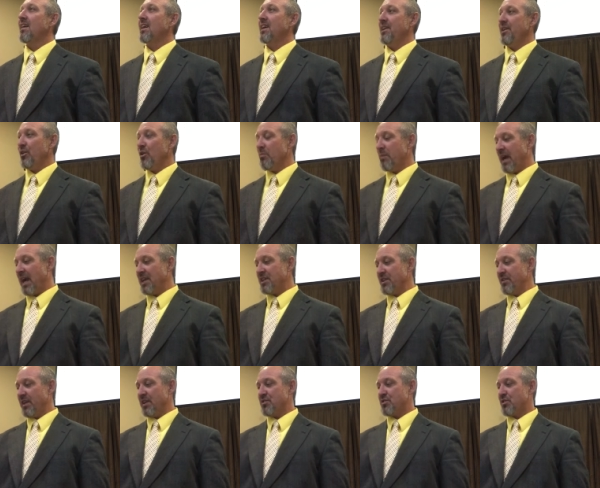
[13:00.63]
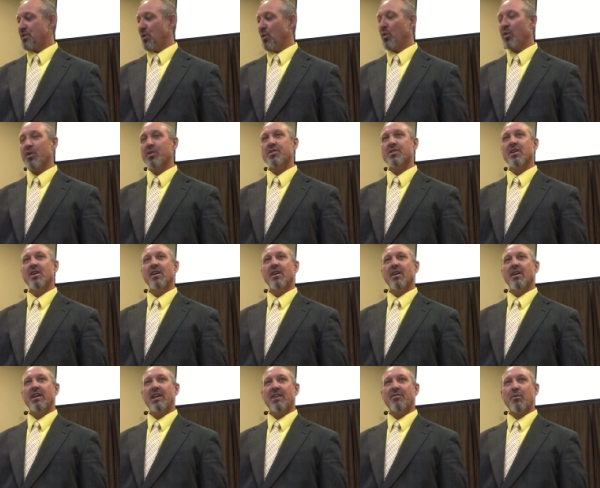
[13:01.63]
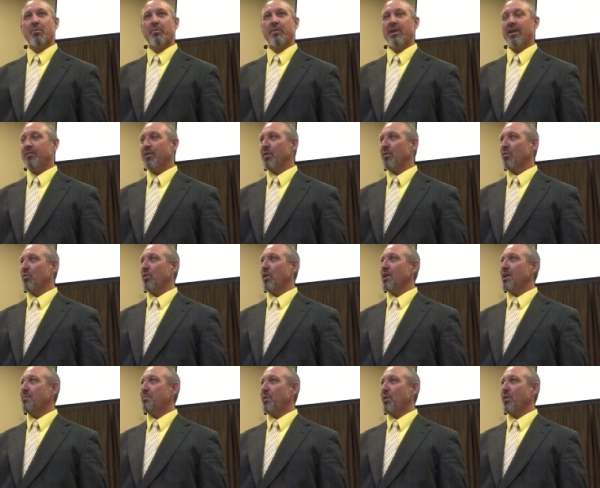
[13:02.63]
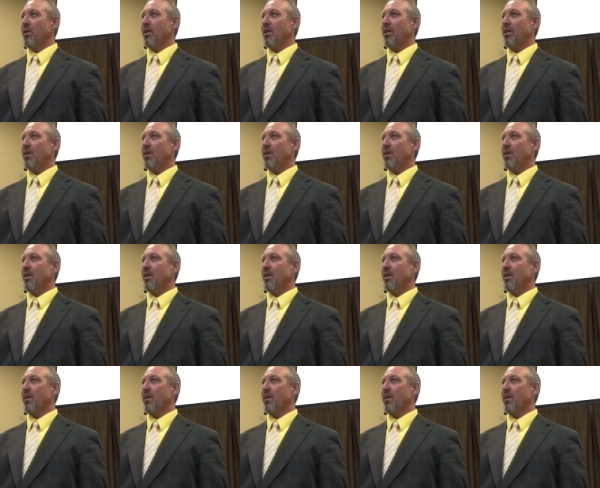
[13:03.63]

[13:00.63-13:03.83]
Can you imagine these thorns? You ever, you ever run up on a,